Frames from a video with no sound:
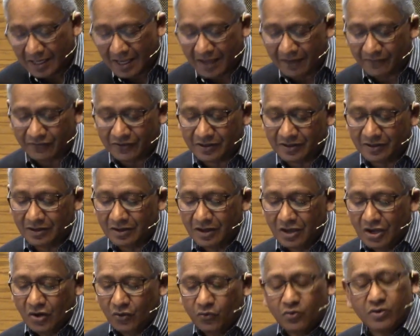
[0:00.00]
heaven,
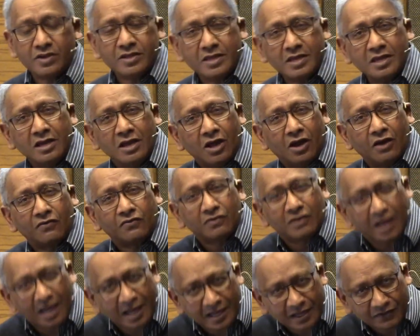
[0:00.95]
worthy of
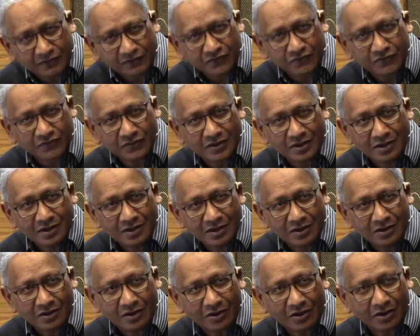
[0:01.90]
life
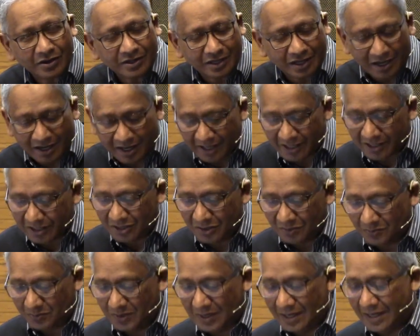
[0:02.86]
on a higher
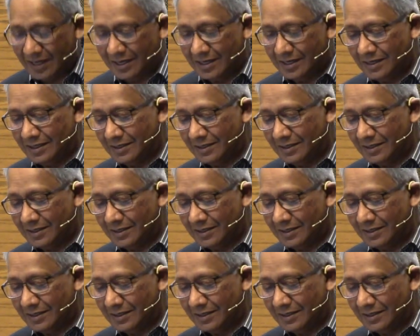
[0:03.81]
plane.